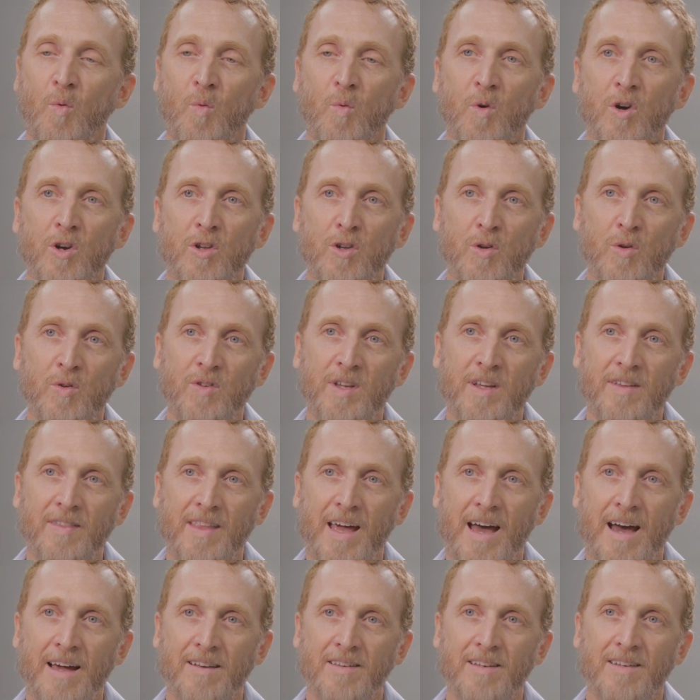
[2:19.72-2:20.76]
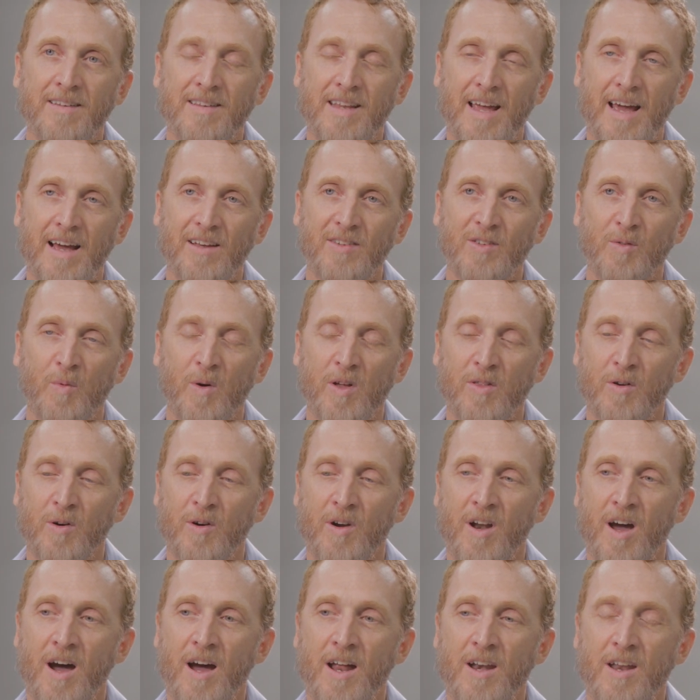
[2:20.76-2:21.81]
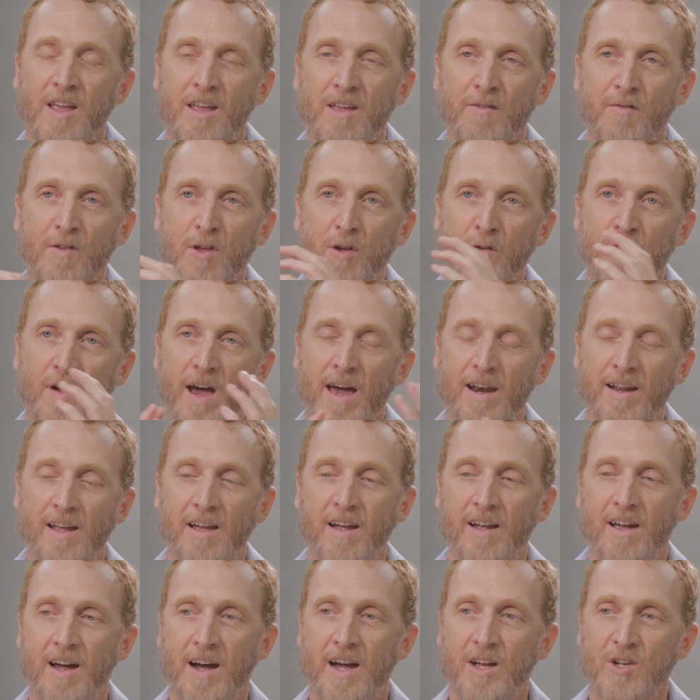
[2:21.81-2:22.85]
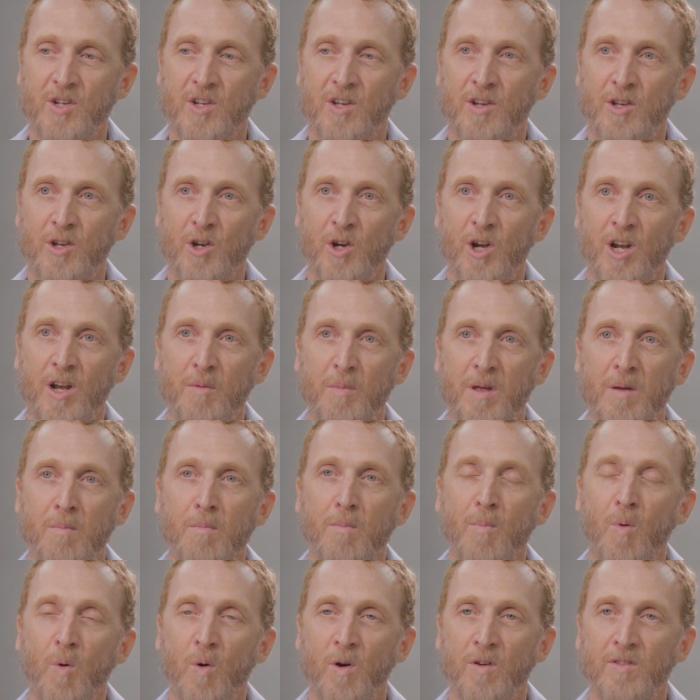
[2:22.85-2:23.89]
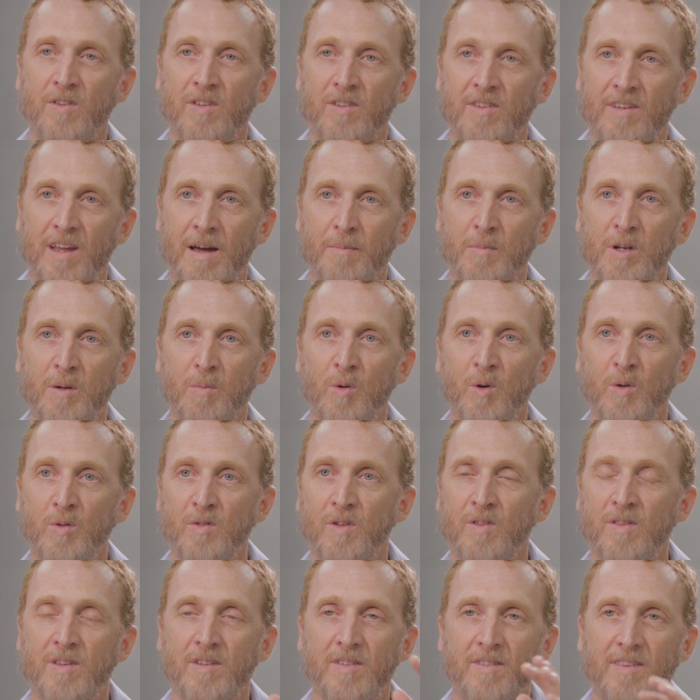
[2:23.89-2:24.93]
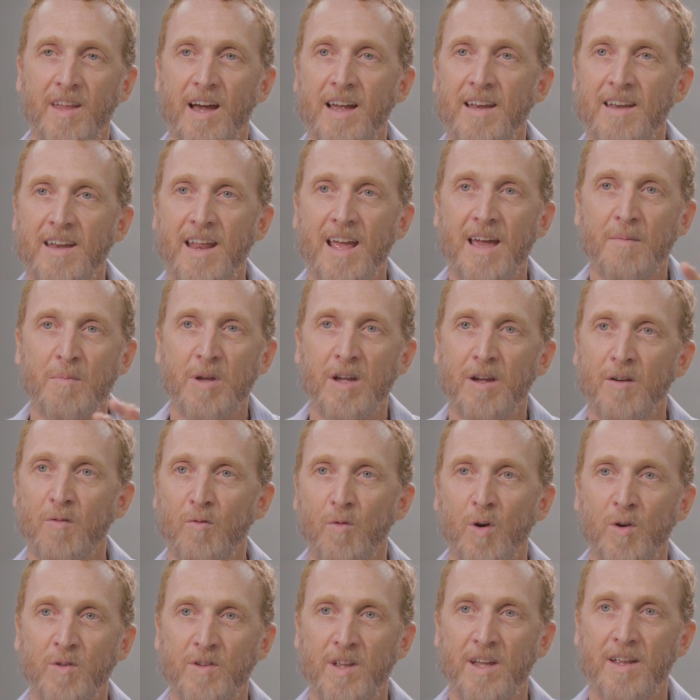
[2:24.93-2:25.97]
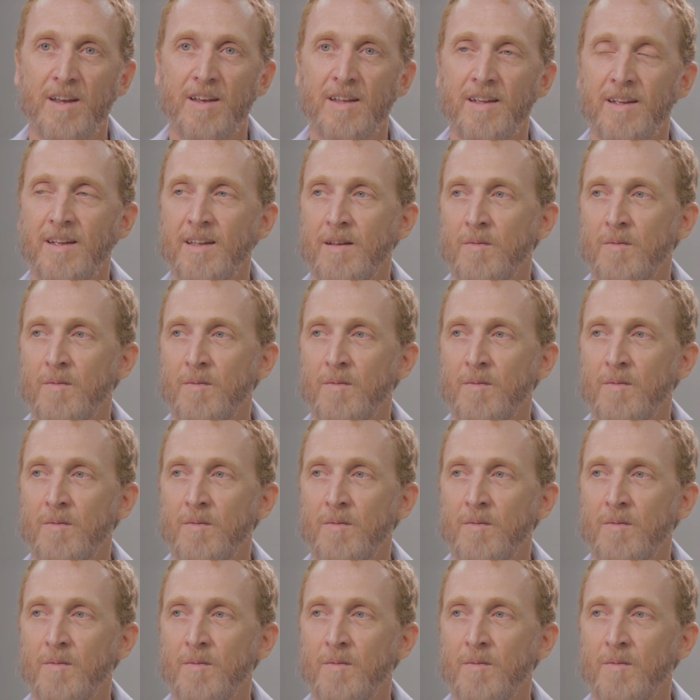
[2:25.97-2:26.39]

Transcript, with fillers: we're using that to test whether or not, if you've had a concussion, you're going to be more susceptible to this dynamic, rotating,